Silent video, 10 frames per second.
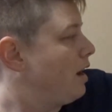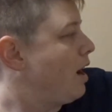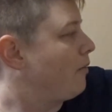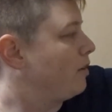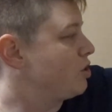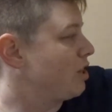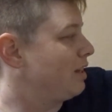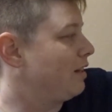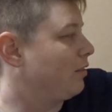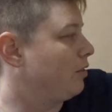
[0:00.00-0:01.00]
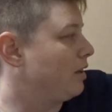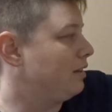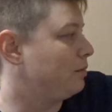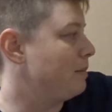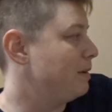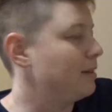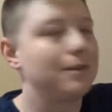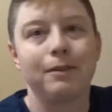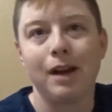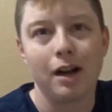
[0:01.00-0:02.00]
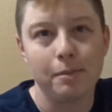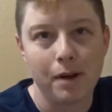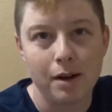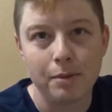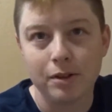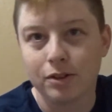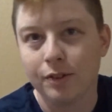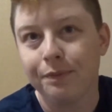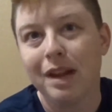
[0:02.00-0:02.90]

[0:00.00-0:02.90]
I want to try to get through at least maybe 3 Harry Potter books.